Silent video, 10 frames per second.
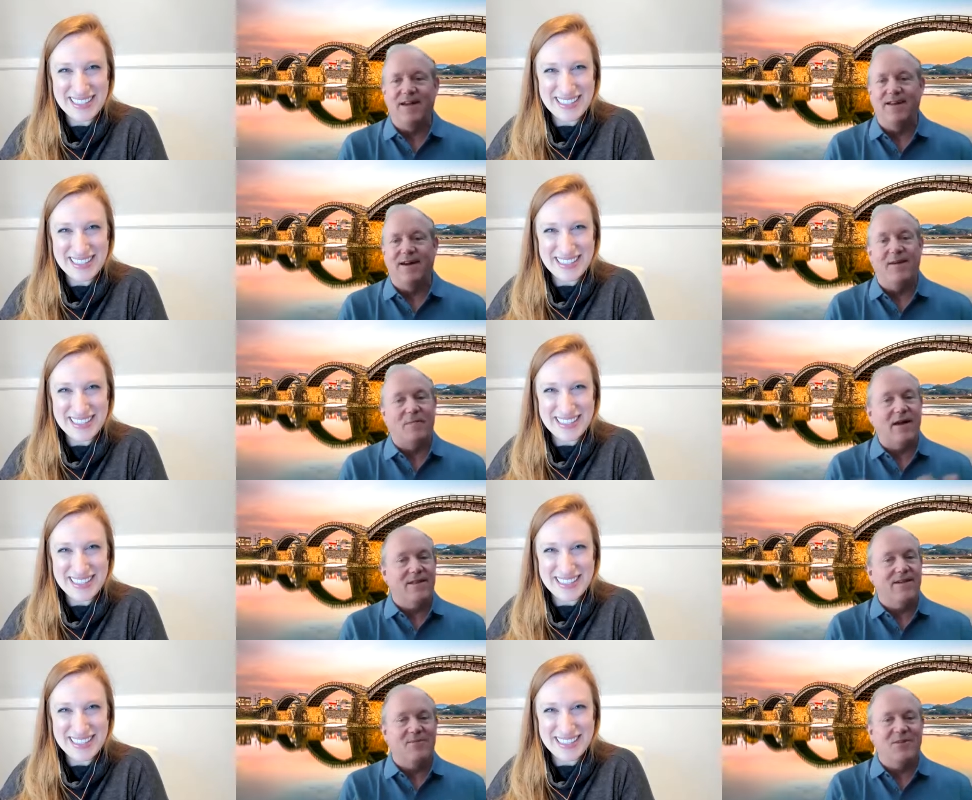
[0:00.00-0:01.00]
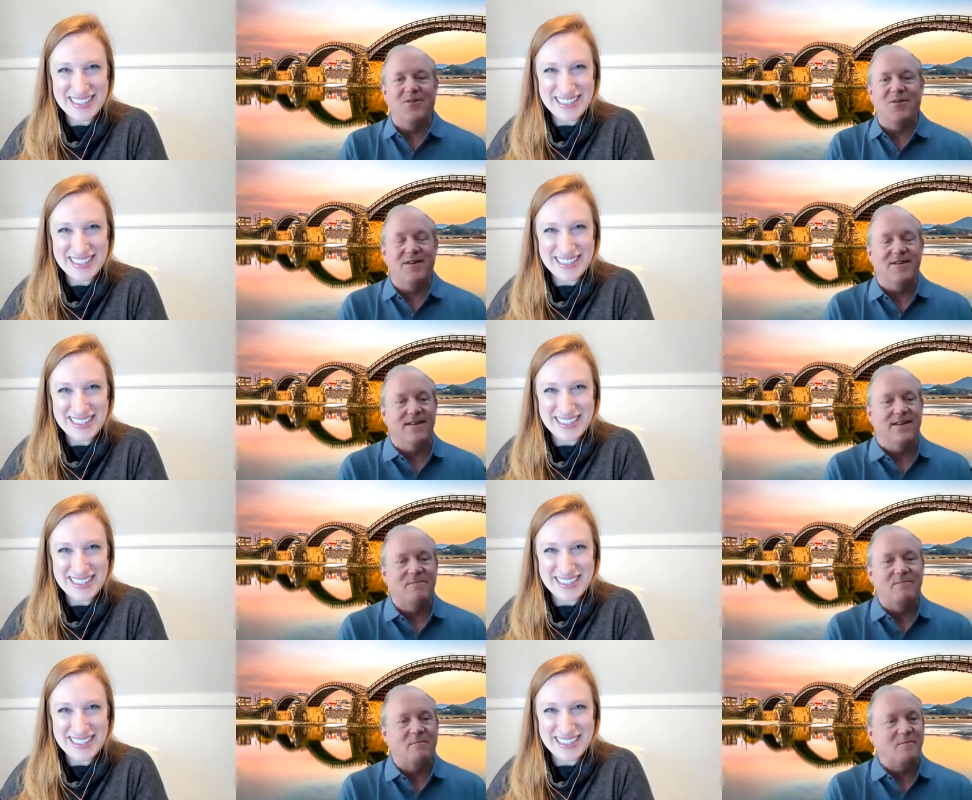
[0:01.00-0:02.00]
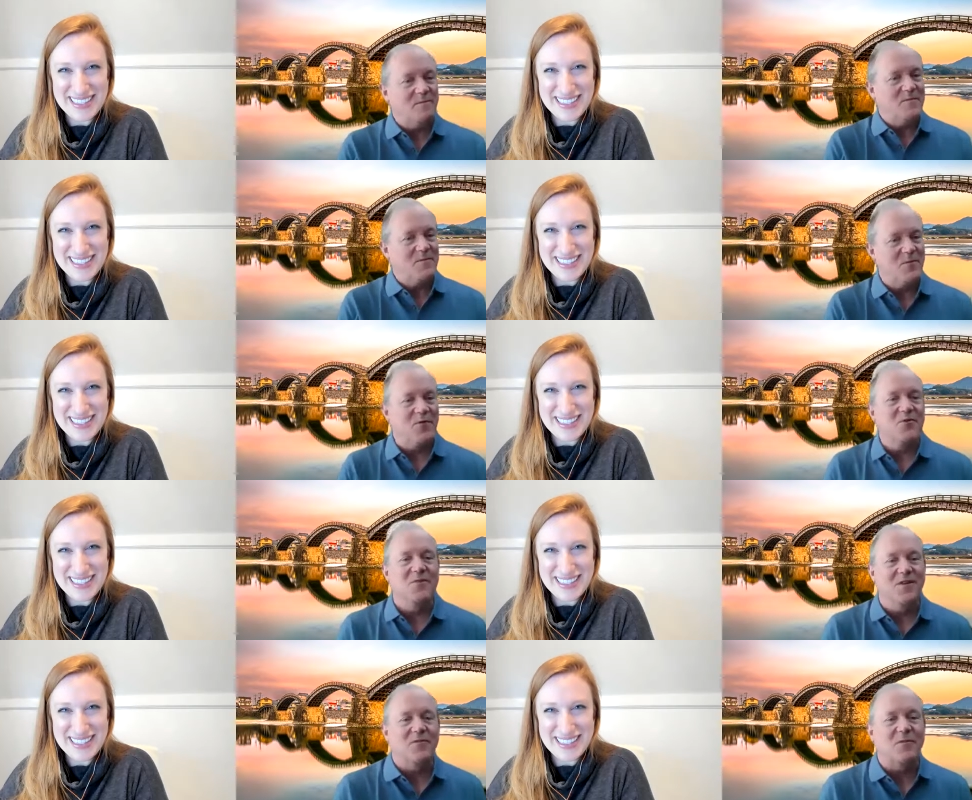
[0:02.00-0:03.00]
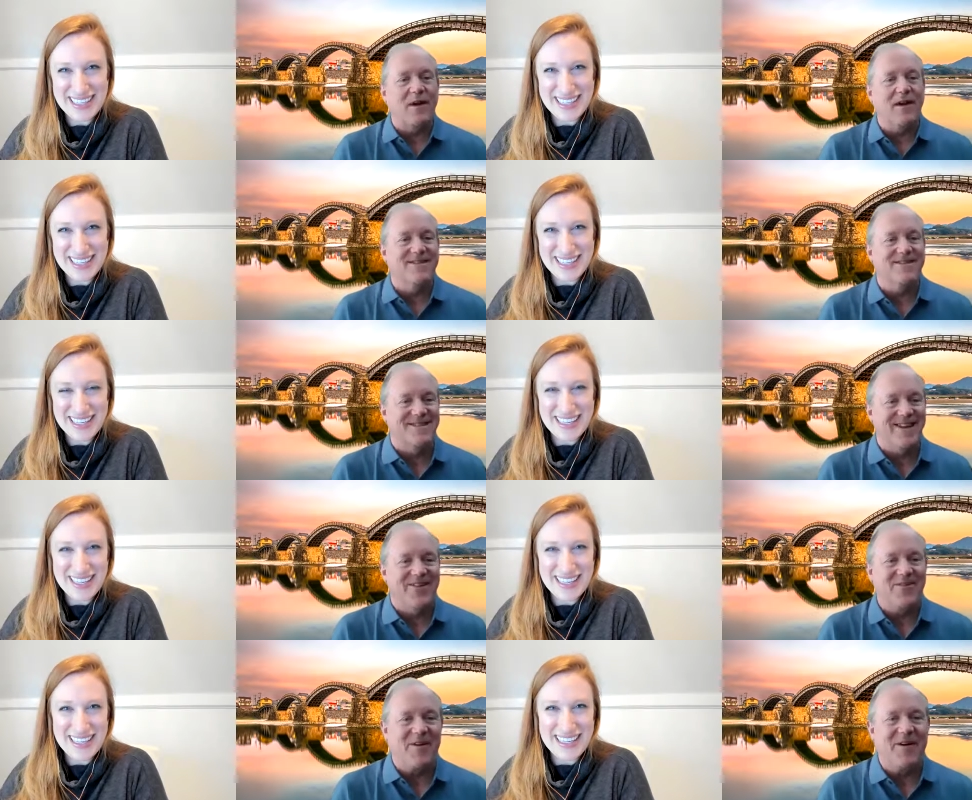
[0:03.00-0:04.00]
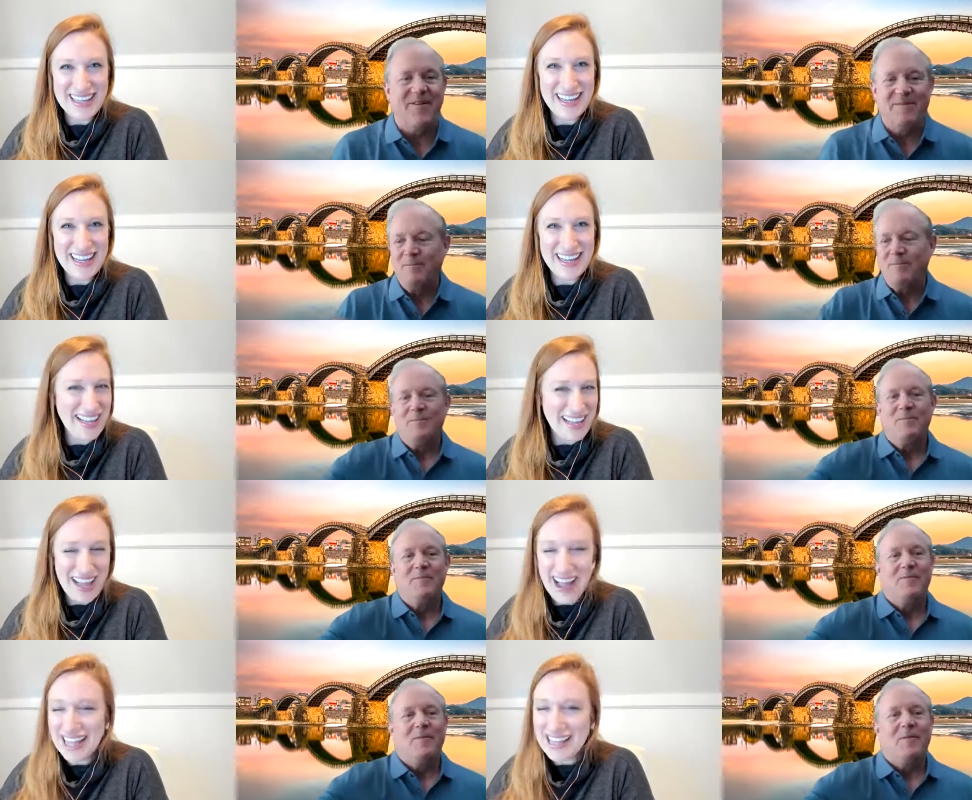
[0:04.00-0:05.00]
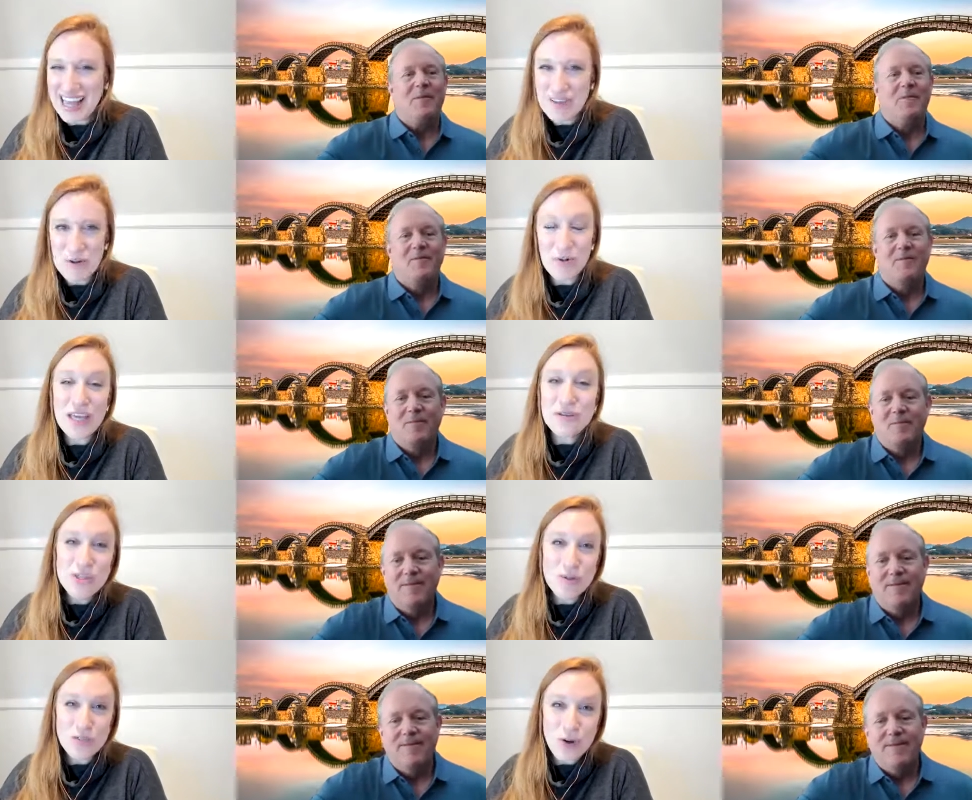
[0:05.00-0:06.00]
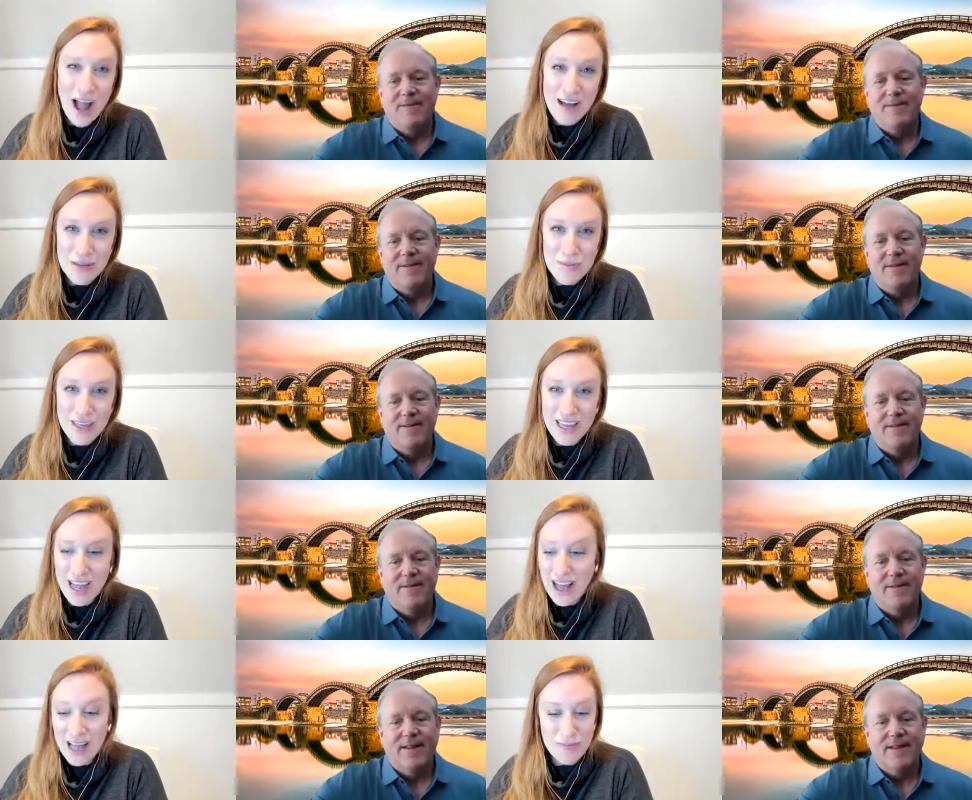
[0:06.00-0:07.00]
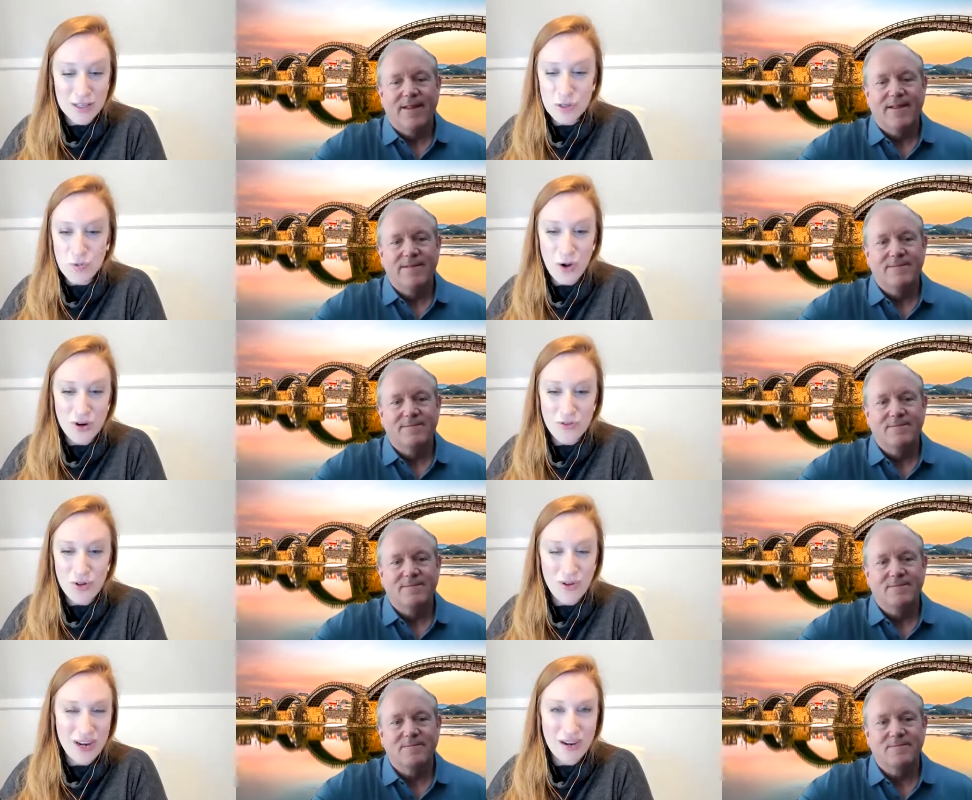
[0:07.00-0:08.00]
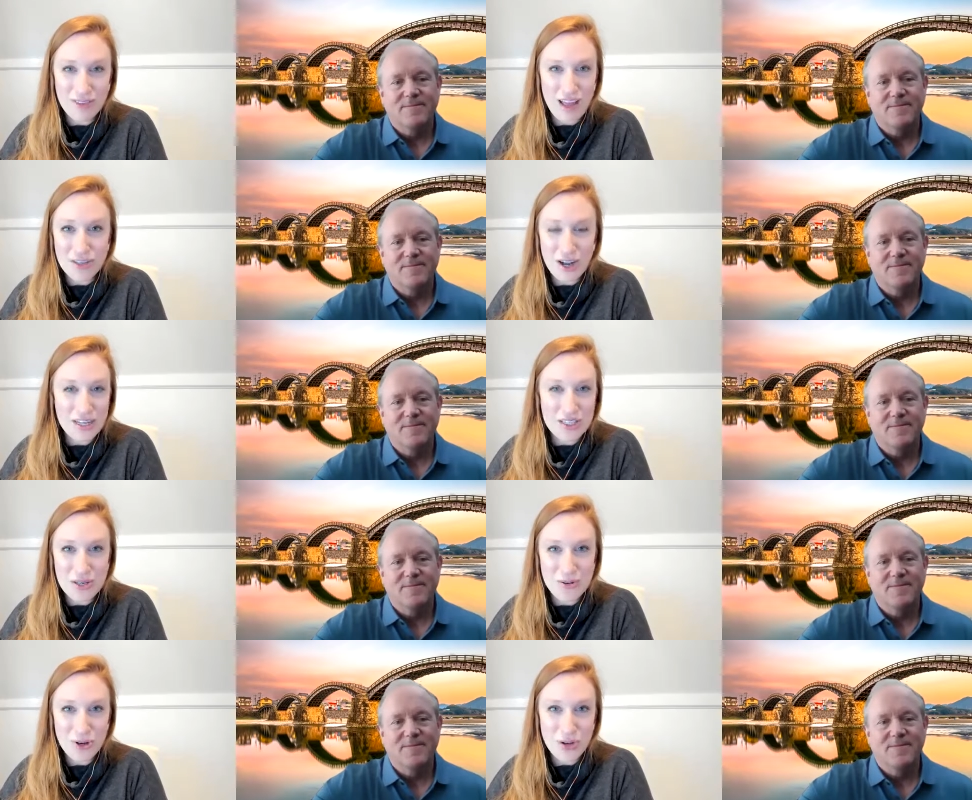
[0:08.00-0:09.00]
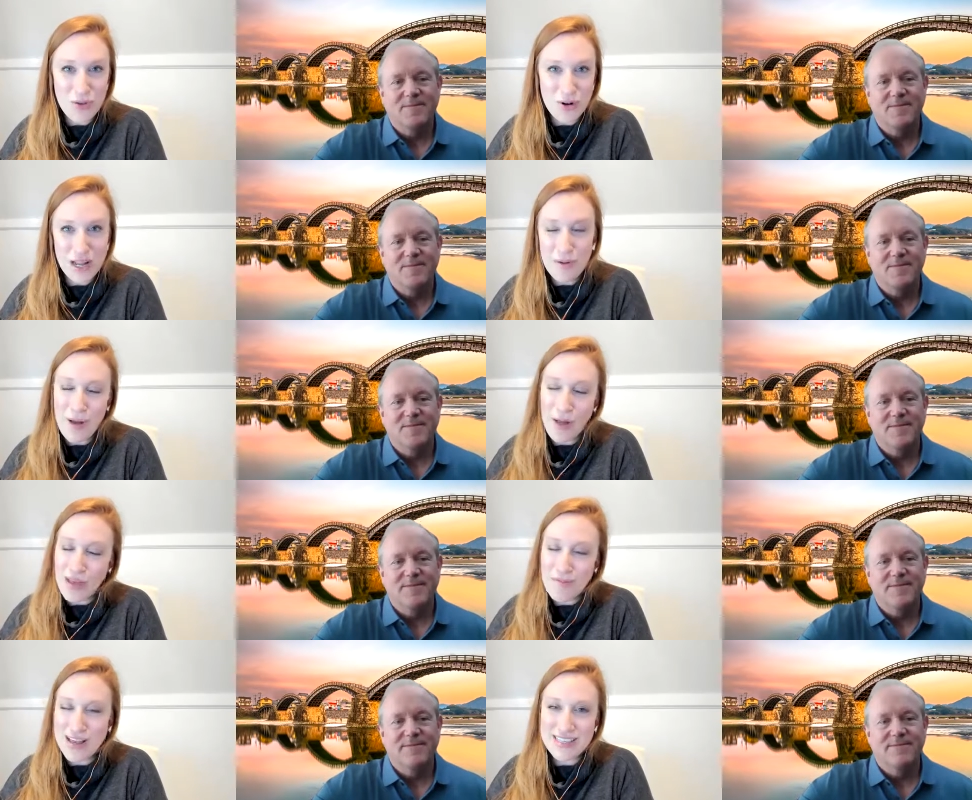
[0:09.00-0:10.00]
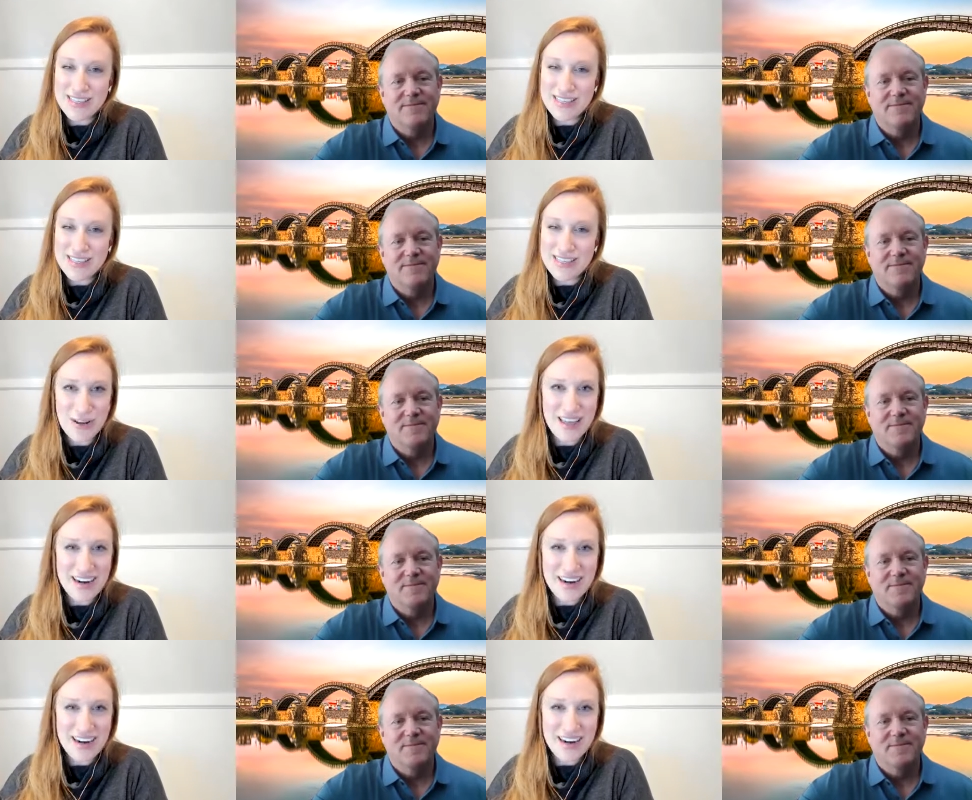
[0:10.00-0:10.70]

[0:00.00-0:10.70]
Speaker 1: and um, I think I'm going to go on and um, order one of your products today or tomorrow.
Speaker 2: I love it. Well, thank you so much for having me. Uh, this was wonderful, and love talking to you and your community about the amazing company that